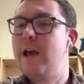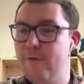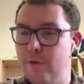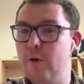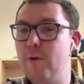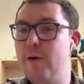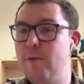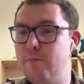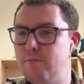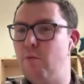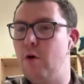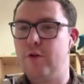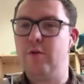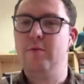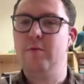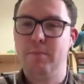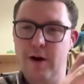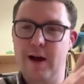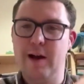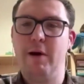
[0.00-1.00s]
even though he
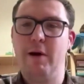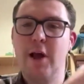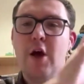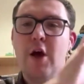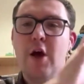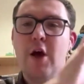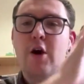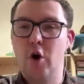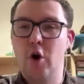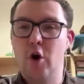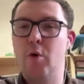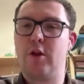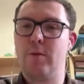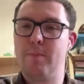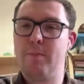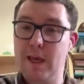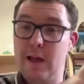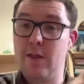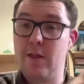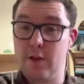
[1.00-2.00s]
wasn't, but anyway,
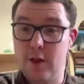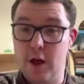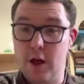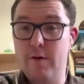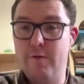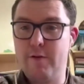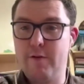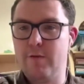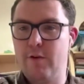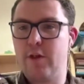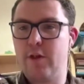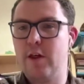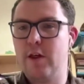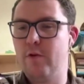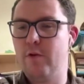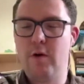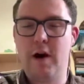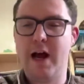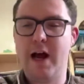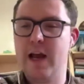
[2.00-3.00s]
Goldwater being conservative on
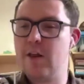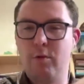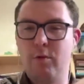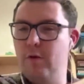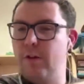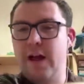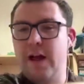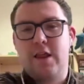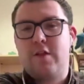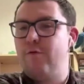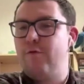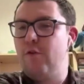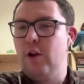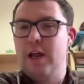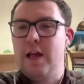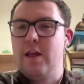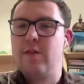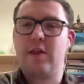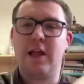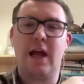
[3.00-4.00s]
civil rights, well, that's
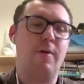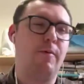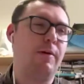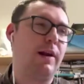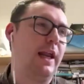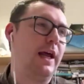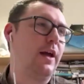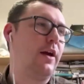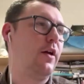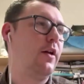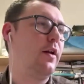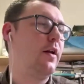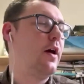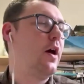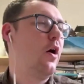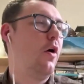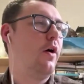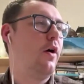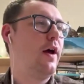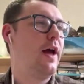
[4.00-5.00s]
fully in step with Lincoln.
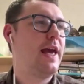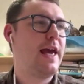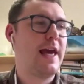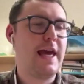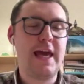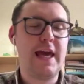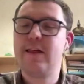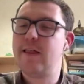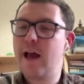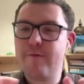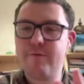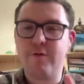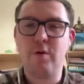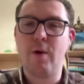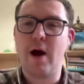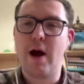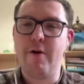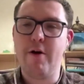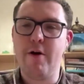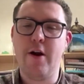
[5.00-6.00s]
he's
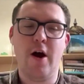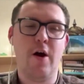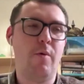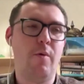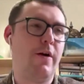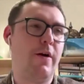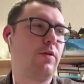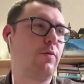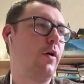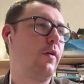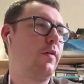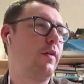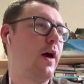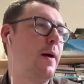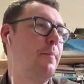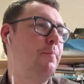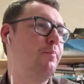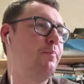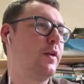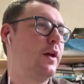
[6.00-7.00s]
everywhere and nowhere. It's what
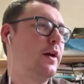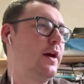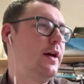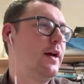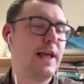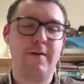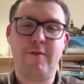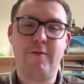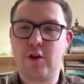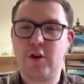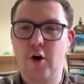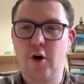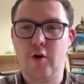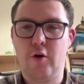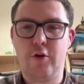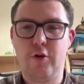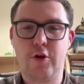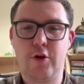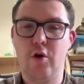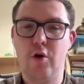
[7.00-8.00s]
David
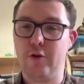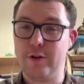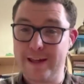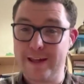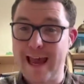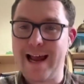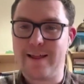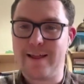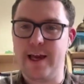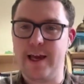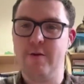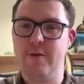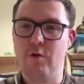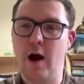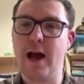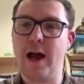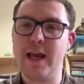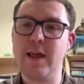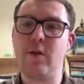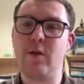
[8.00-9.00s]
Donald called getting
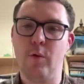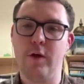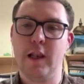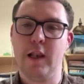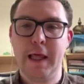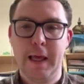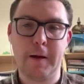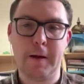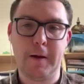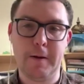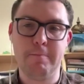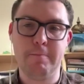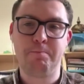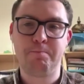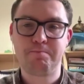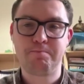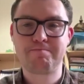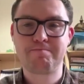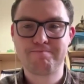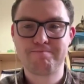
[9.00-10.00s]
right with
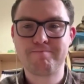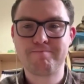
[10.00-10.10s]
Lincoln,